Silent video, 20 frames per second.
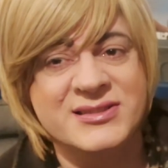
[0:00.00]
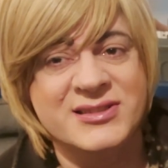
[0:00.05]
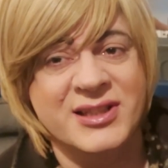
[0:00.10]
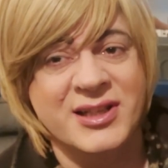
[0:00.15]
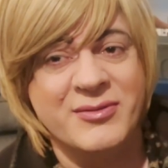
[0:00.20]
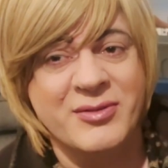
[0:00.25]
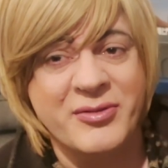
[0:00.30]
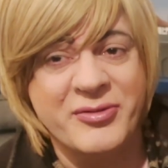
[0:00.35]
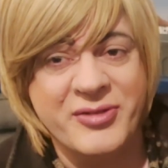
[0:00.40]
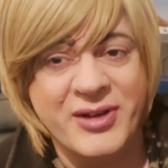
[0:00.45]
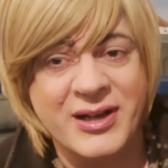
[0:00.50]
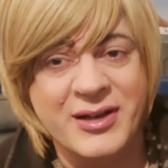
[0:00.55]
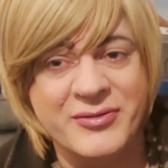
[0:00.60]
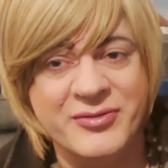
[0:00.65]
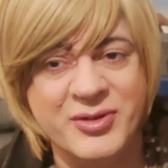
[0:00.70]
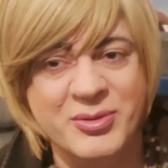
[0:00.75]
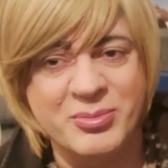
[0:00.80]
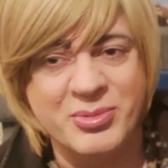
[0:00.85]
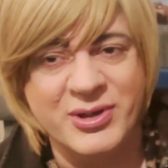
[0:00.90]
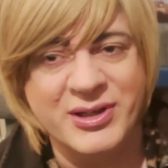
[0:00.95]
is another fella
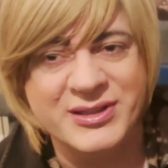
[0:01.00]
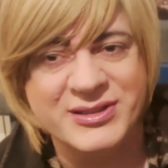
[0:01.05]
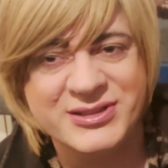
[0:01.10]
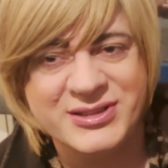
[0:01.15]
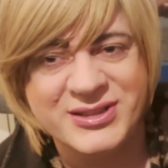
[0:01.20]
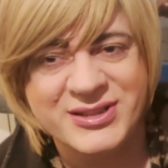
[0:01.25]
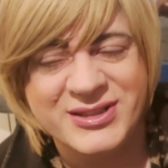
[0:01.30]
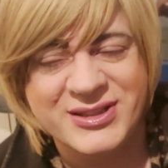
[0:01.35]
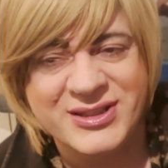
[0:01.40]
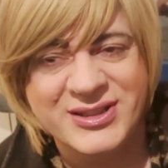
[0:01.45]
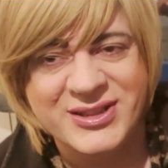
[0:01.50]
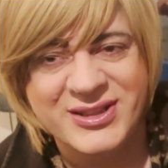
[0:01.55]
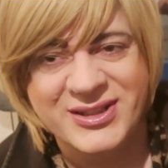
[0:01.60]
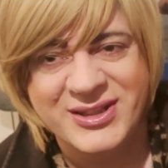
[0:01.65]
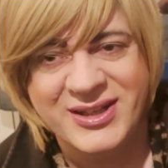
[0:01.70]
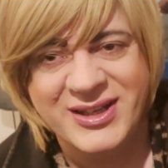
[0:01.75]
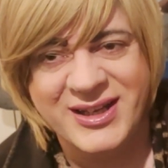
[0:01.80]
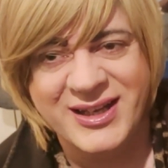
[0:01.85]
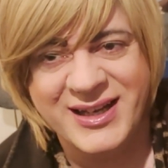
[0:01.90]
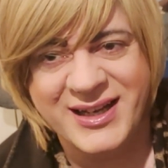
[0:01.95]
footbridge,
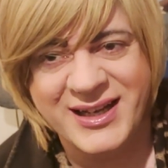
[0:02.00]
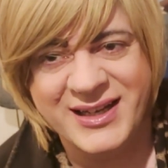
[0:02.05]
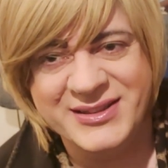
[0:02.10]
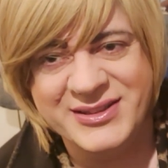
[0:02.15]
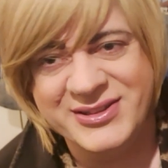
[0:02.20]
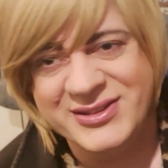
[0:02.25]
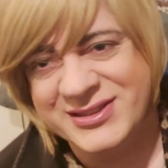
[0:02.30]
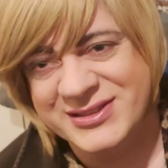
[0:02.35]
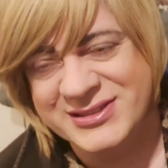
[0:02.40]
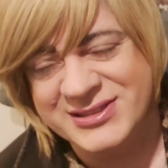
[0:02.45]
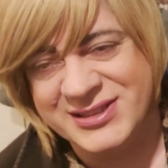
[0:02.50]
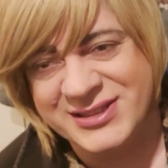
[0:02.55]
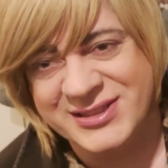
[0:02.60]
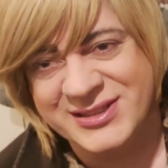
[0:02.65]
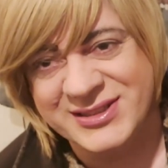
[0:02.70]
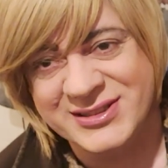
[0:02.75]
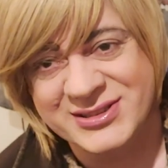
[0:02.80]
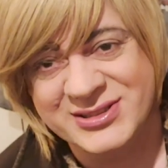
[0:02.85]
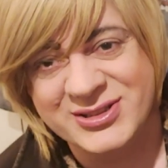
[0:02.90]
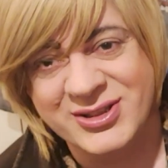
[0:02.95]
and you consider
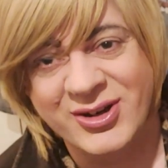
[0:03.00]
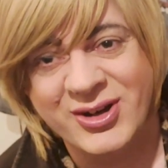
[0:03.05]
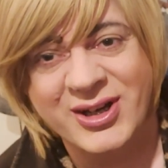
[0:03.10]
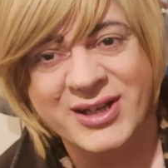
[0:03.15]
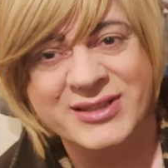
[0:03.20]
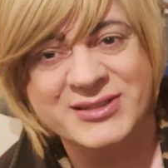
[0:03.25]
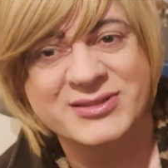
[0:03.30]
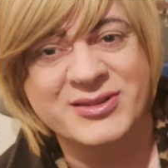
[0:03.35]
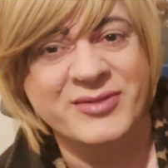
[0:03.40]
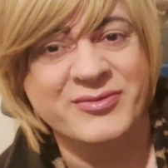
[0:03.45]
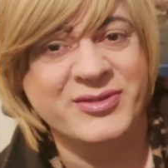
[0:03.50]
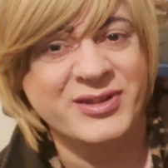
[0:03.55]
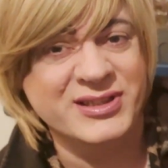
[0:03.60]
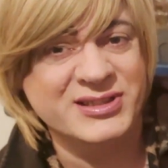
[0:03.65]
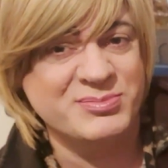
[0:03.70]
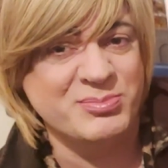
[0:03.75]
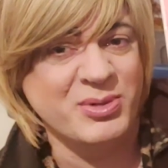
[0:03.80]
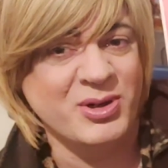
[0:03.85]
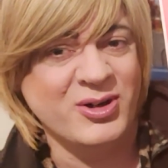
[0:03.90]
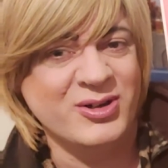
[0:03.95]
the size of
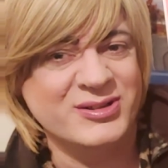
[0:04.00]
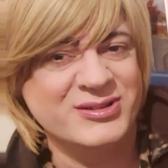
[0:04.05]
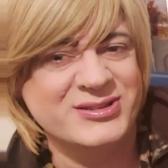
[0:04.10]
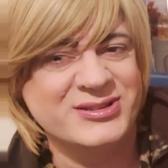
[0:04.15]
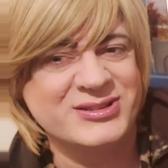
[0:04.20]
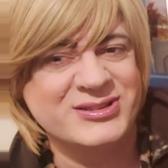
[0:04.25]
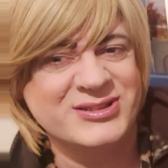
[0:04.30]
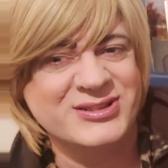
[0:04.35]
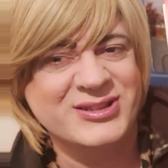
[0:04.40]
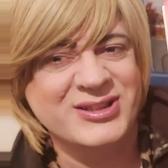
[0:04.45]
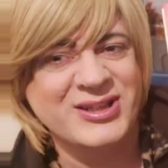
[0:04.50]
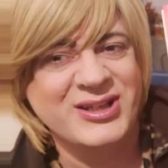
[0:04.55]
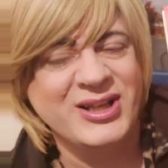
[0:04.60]
this box